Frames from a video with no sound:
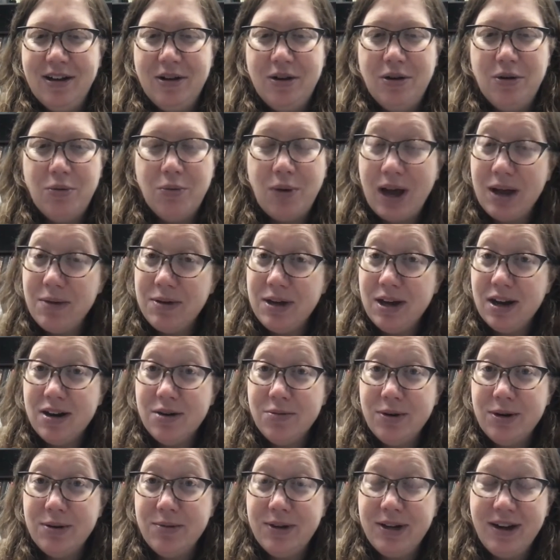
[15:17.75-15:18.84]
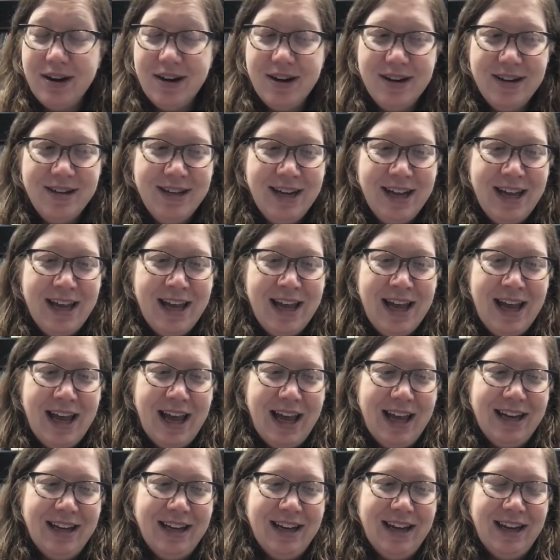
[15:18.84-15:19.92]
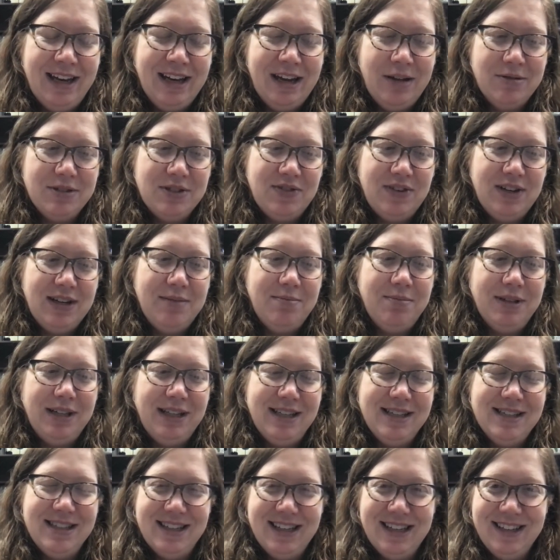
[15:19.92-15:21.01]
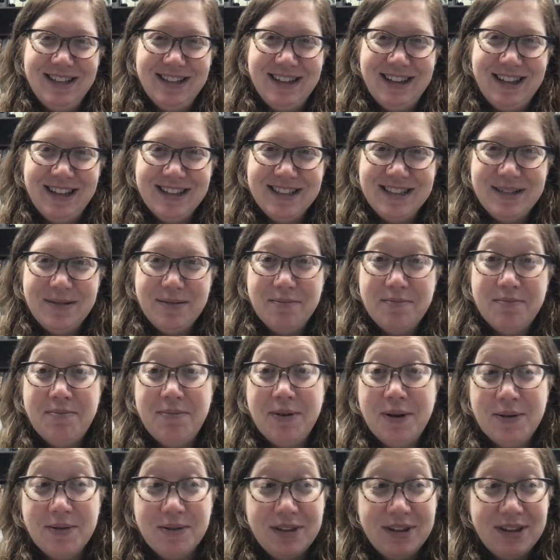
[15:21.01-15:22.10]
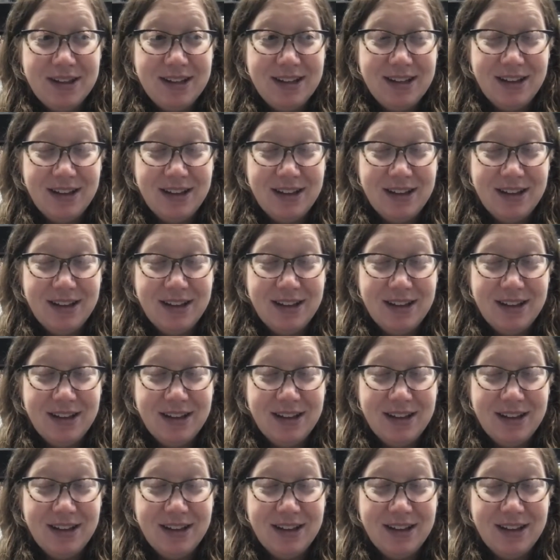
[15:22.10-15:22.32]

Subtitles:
why we are where we are. And I was very pleased that both